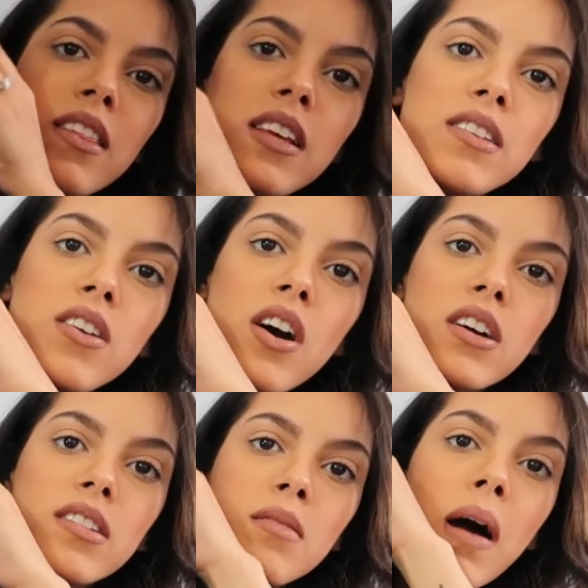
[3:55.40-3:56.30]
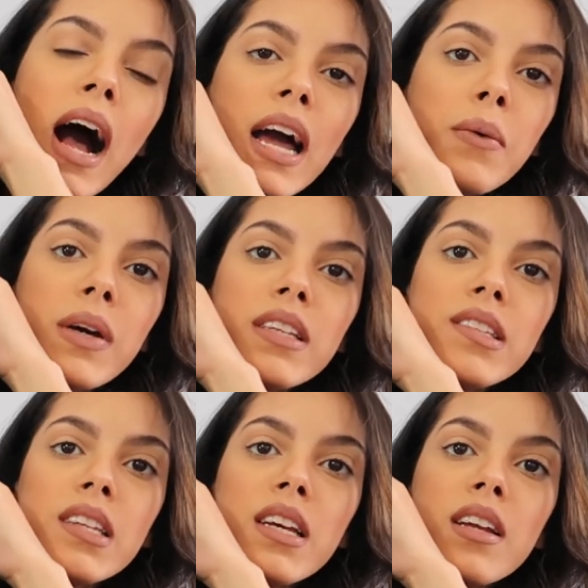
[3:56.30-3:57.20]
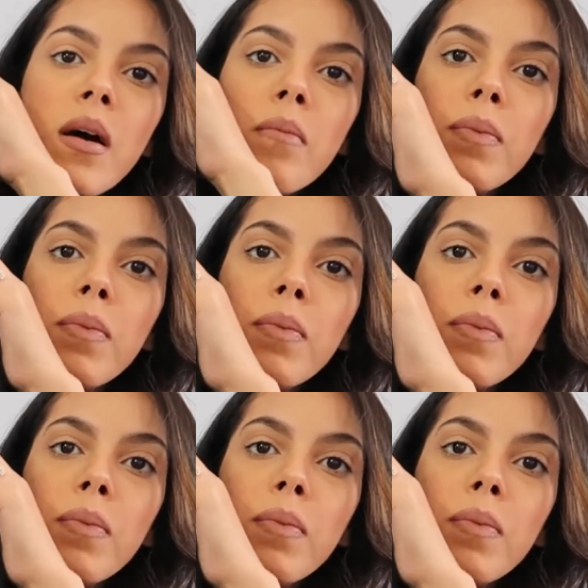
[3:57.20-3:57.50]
These are some high-waisted